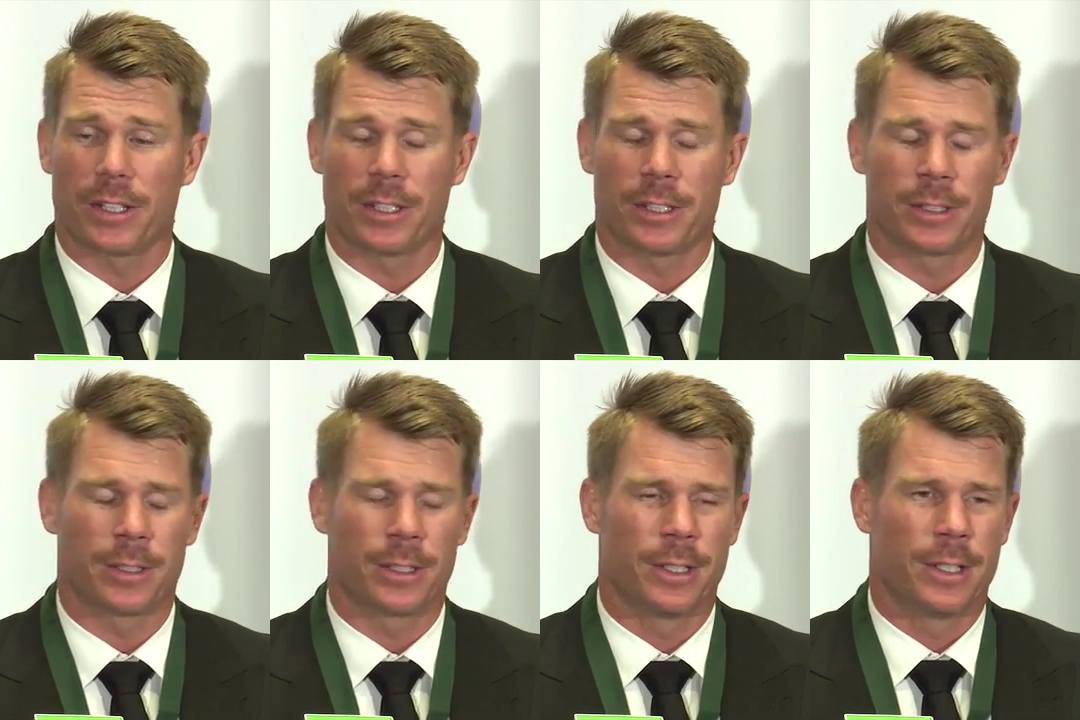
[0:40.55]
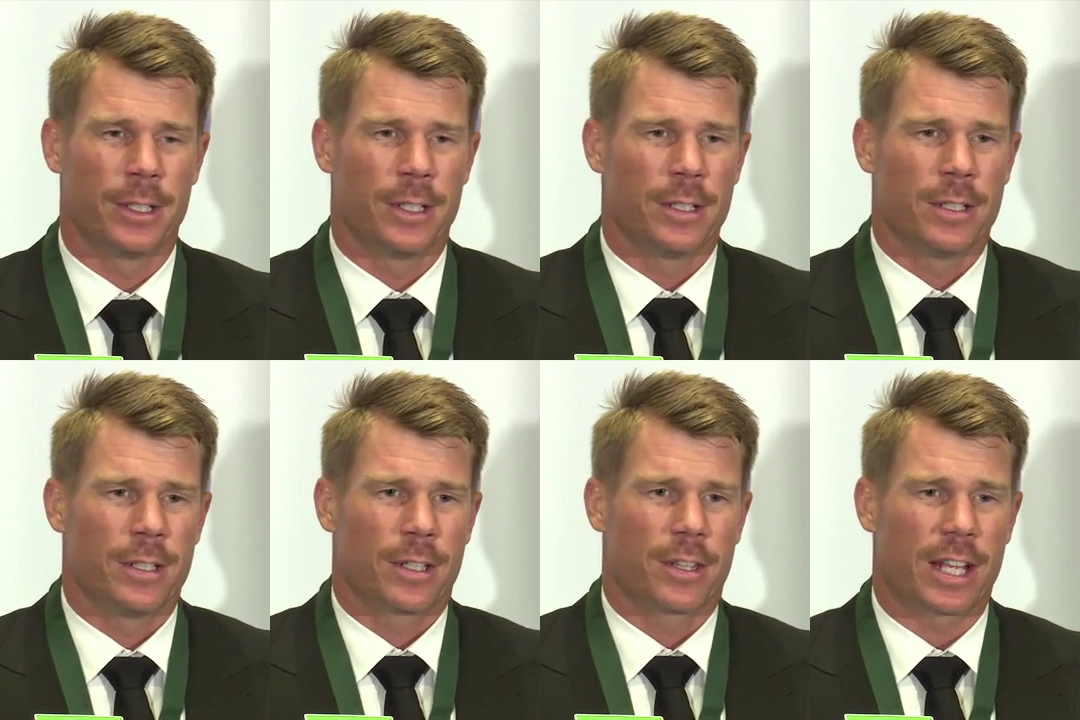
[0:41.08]
And,
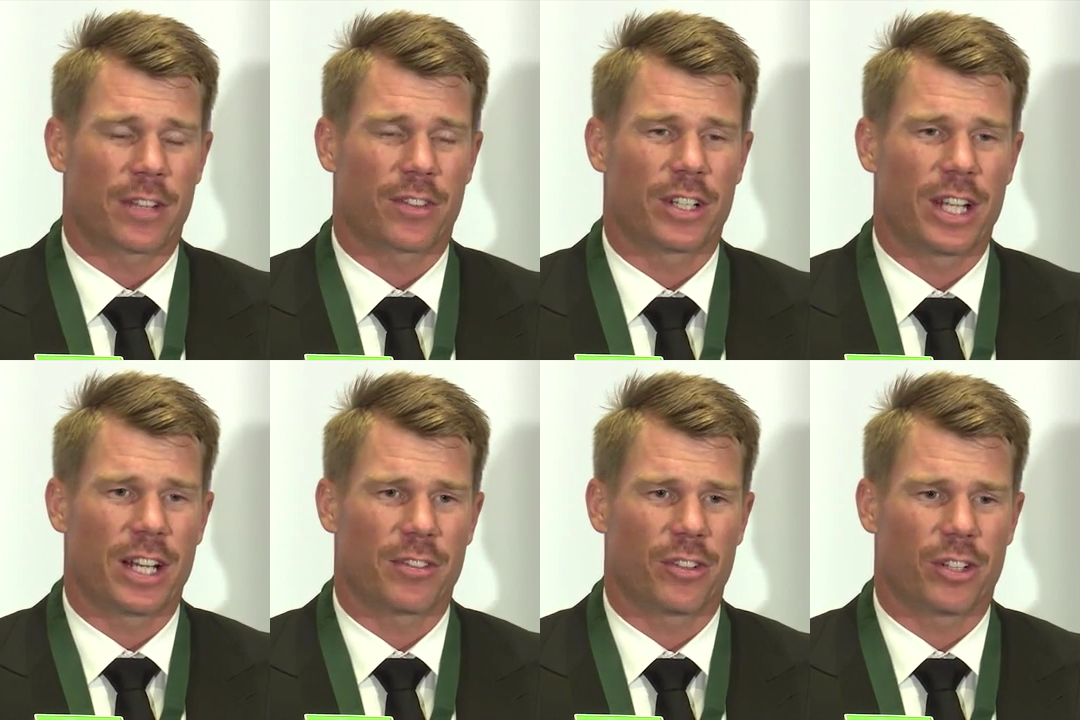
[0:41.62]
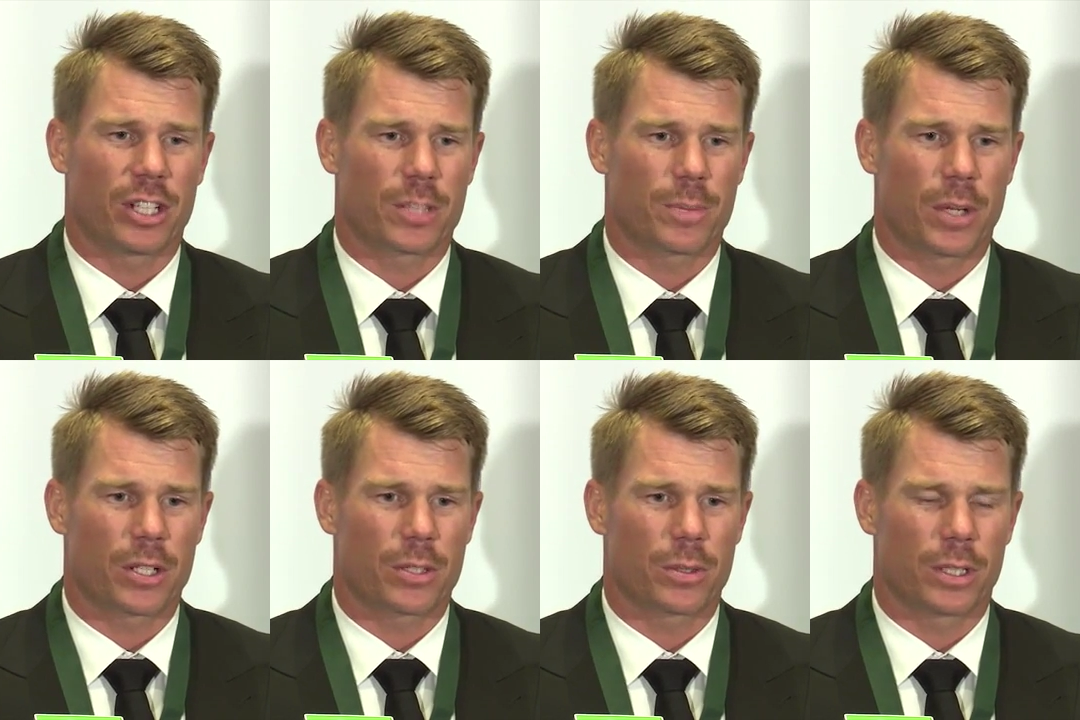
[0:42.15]
thankfully enough, I
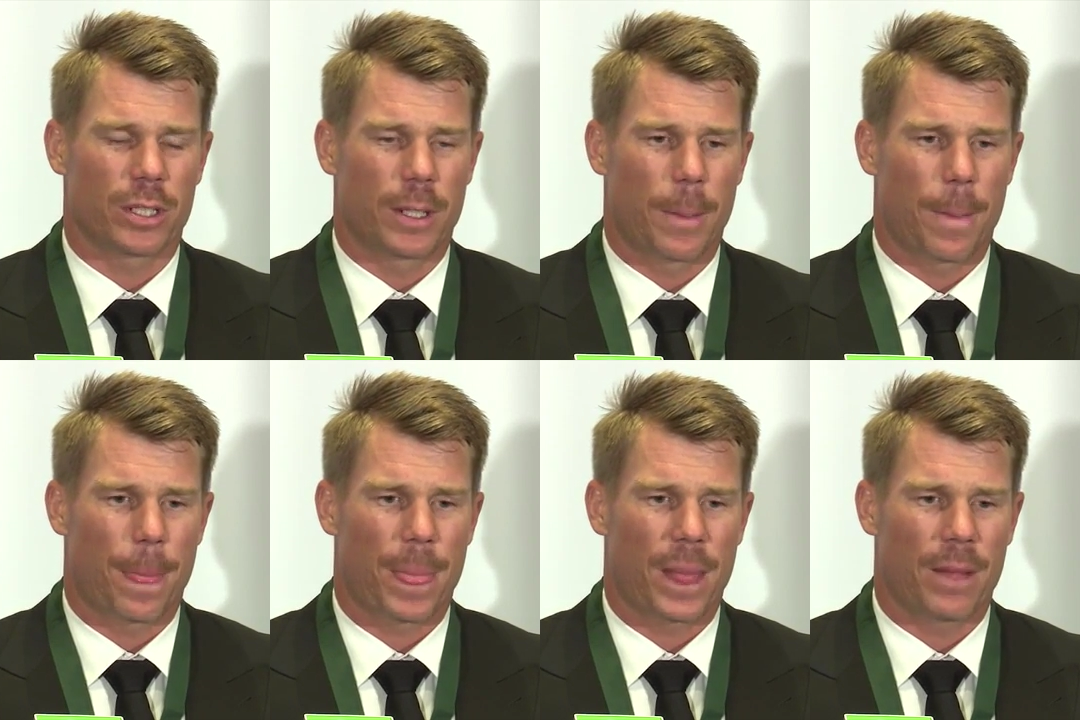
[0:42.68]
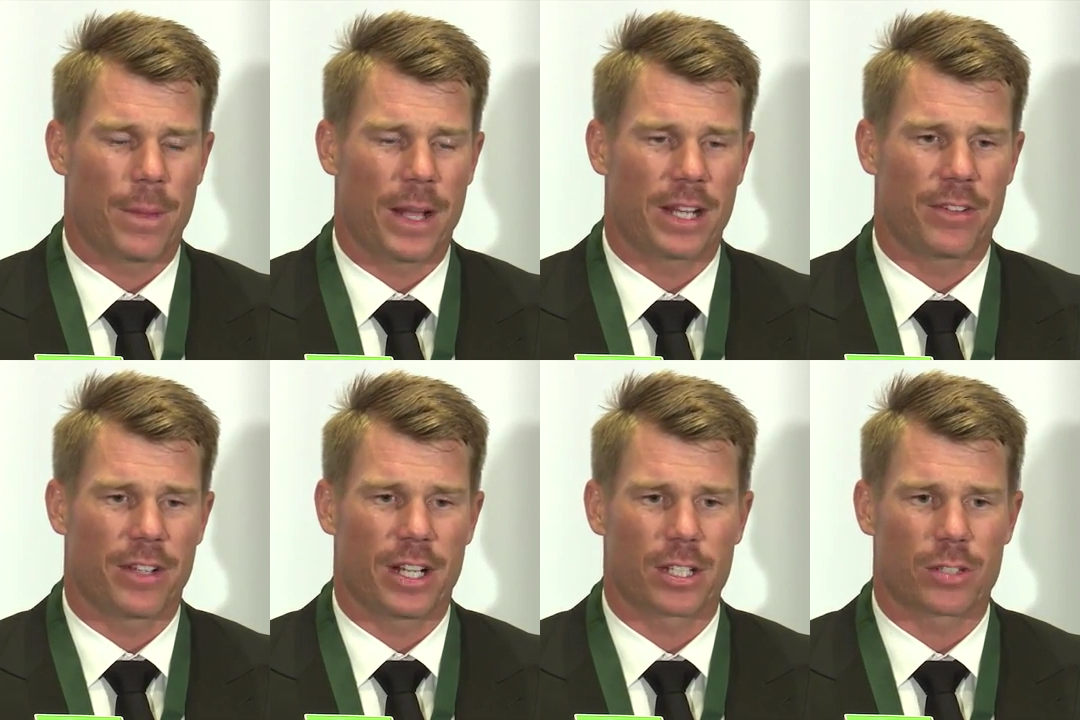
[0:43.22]
spoke to a, a, mate
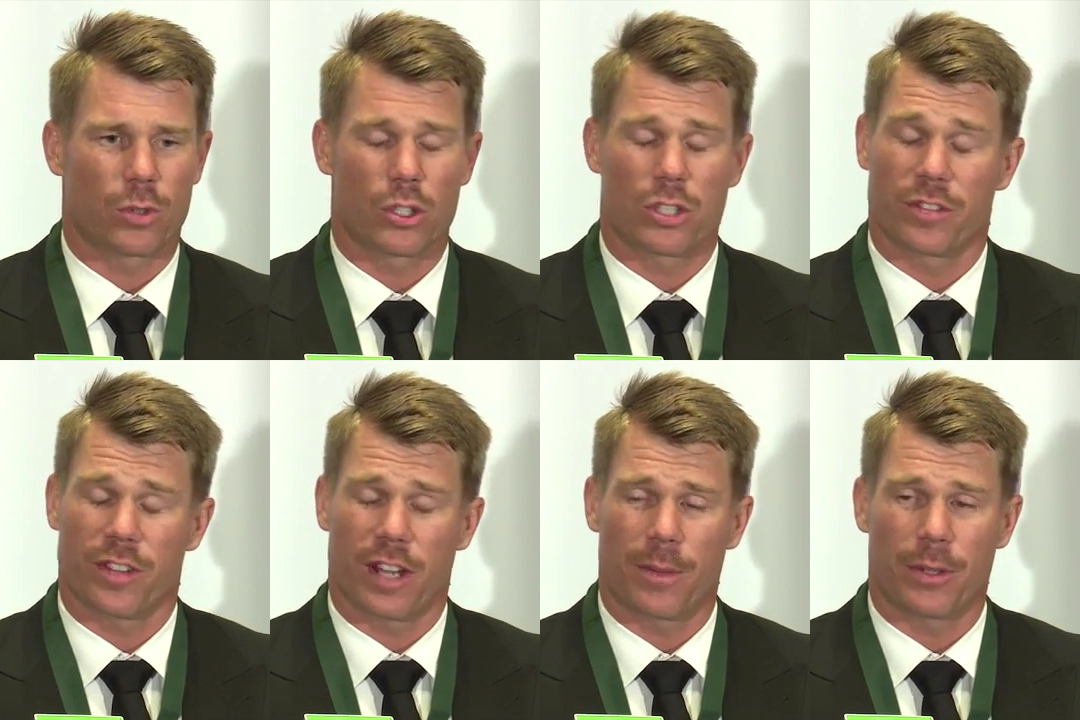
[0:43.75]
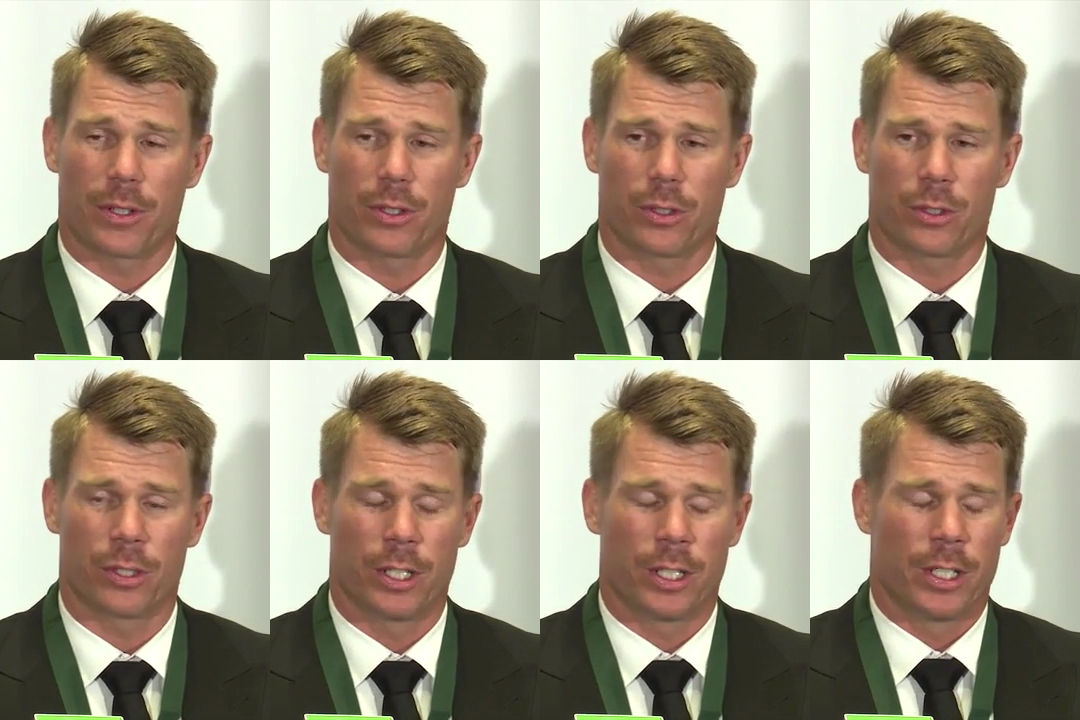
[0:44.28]
of ours, Roger Fabri,
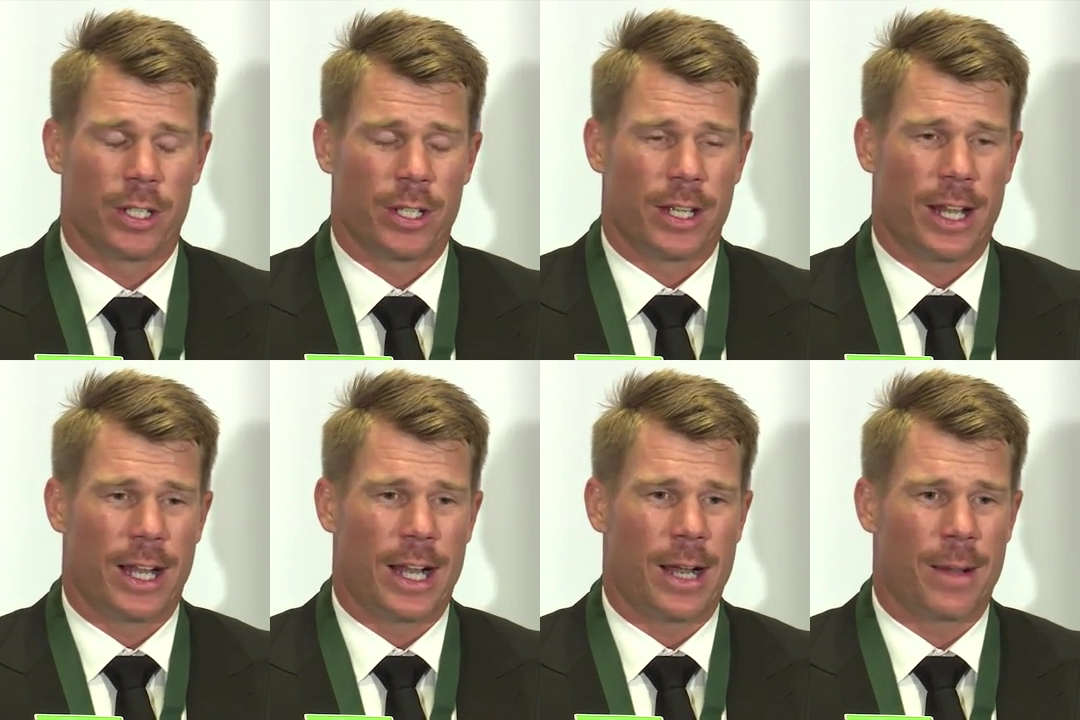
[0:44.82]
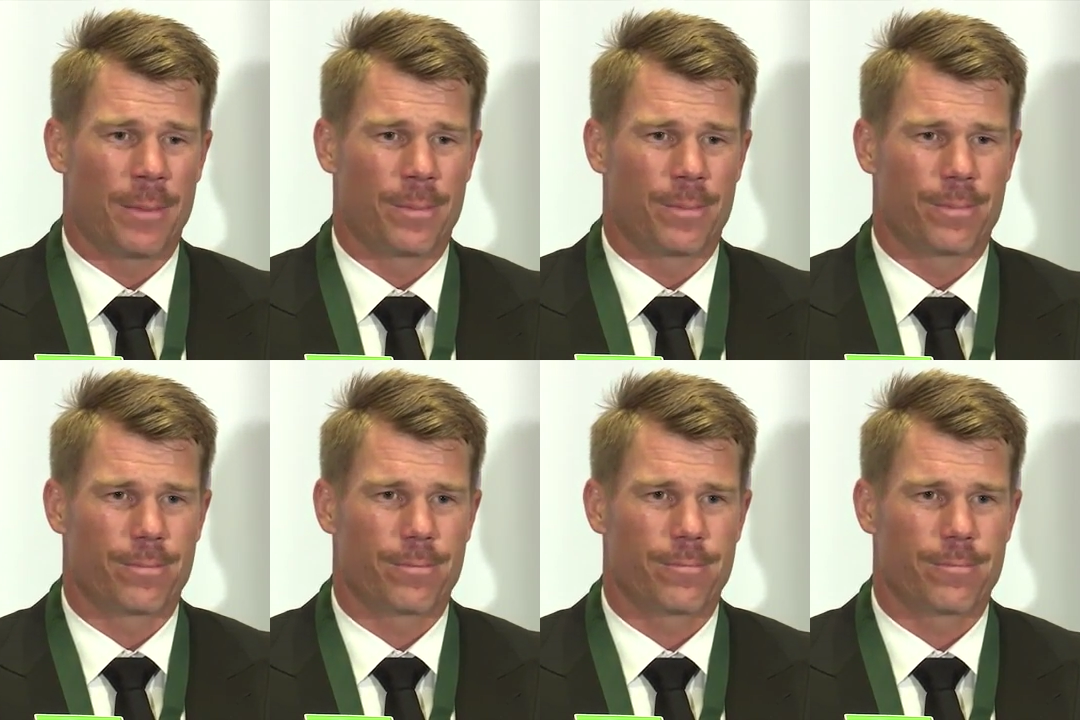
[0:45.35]
who um,